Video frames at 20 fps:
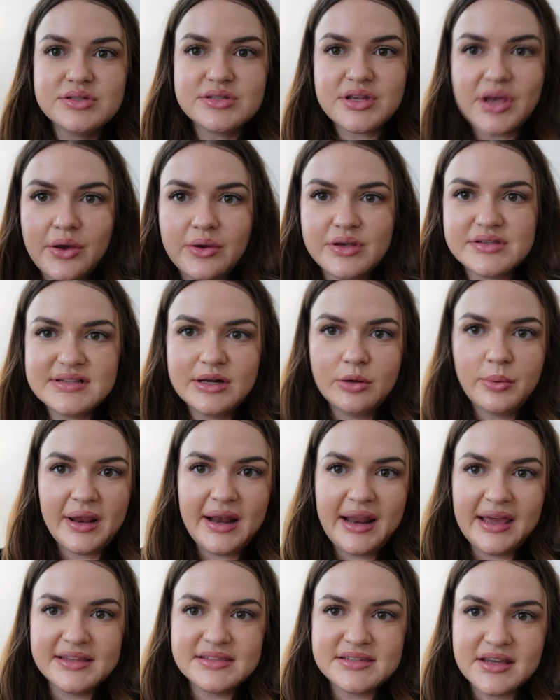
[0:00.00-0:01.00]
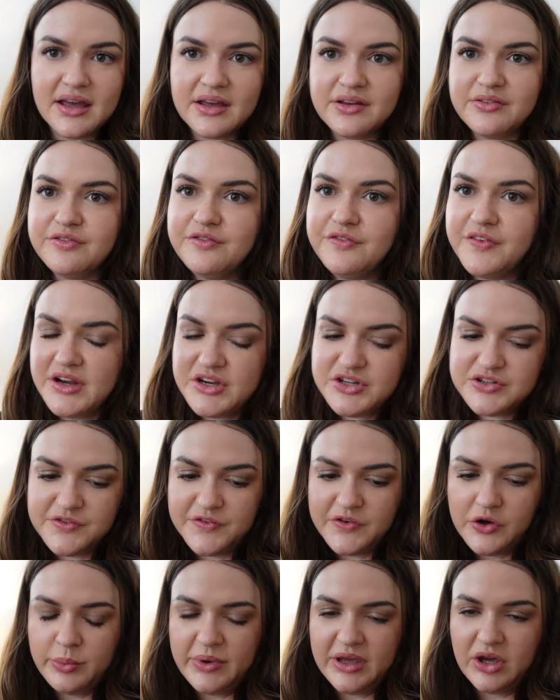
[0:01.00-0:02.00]
So it's a little bit later. I've finished
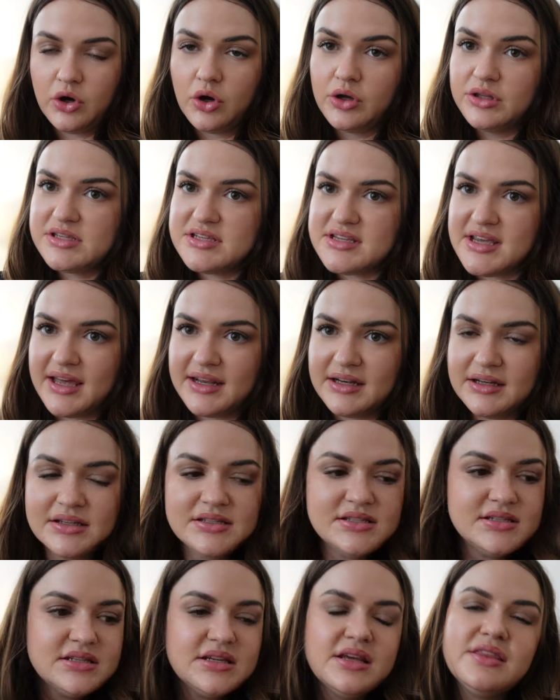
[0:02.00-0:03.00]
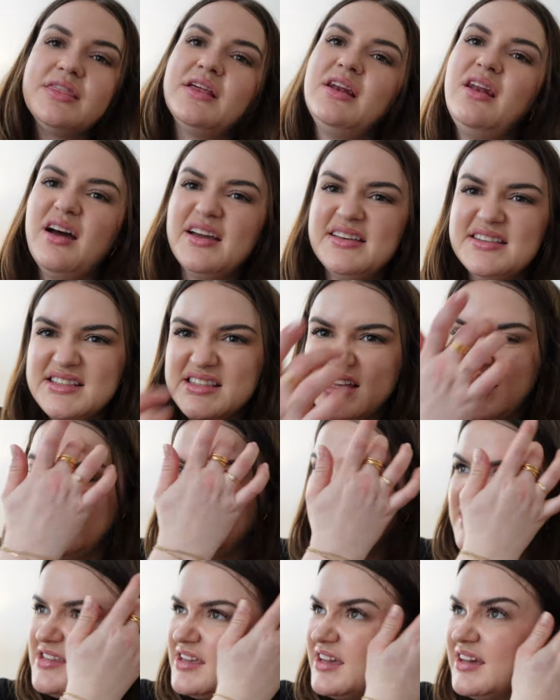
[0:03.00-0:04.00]
filming content. The light's
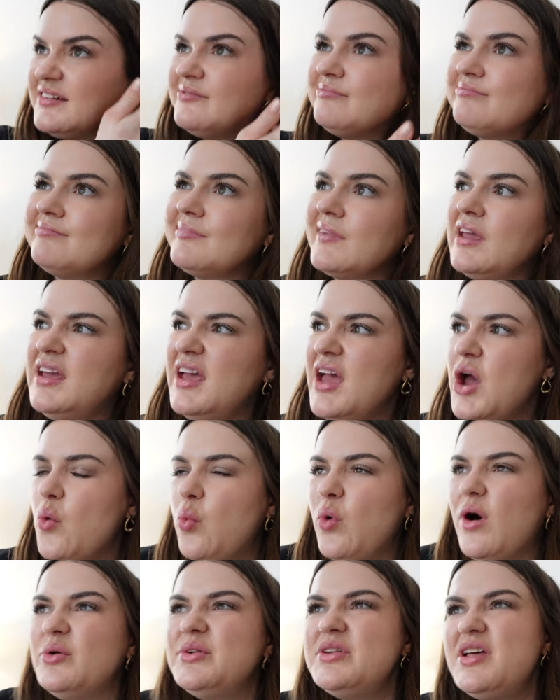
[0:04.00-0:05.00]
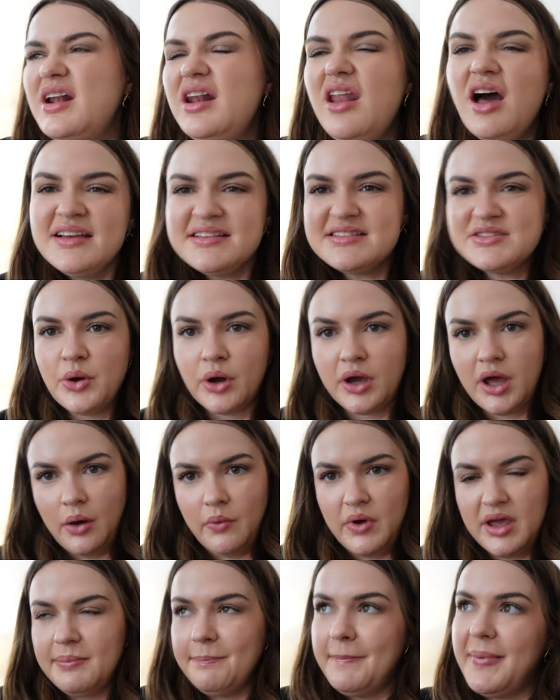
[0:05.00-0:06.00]
starting to well, not light's not
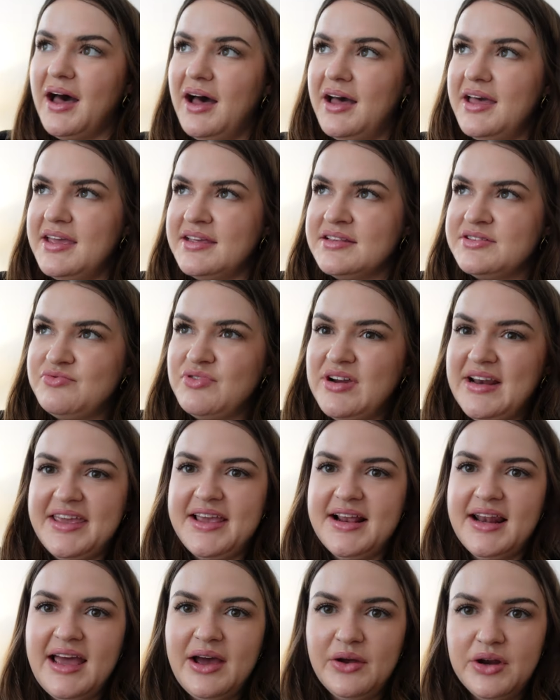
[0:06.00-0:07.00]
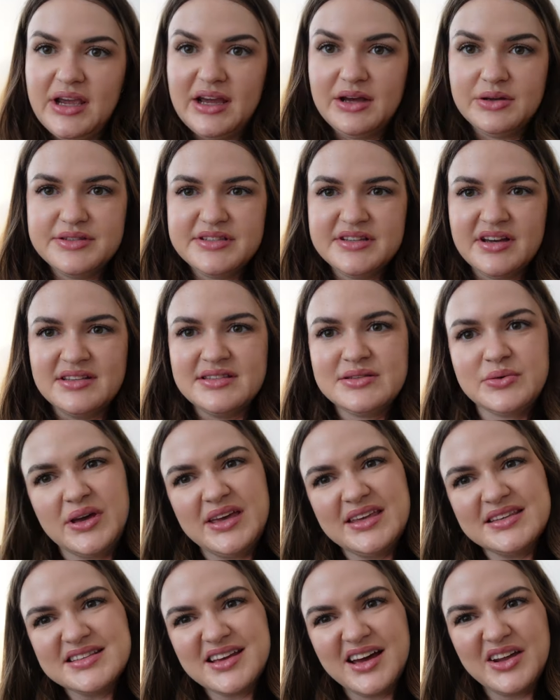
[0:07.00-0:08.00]
going, but it's really cloudy outside, so it
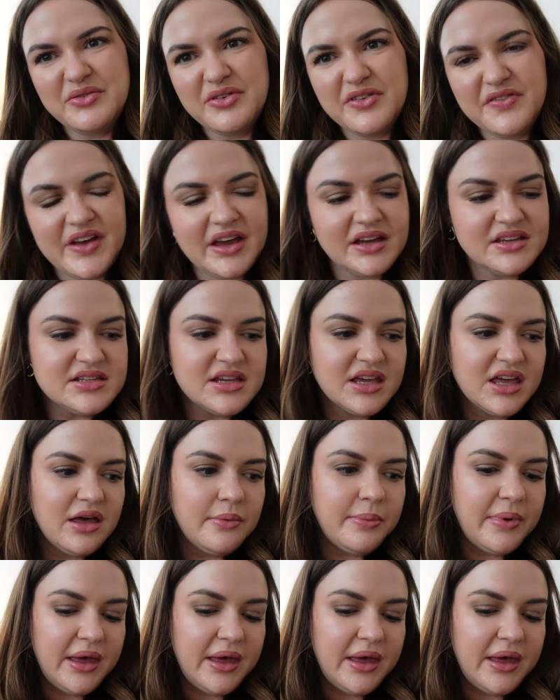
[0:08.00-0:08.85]
is kind of affecting it a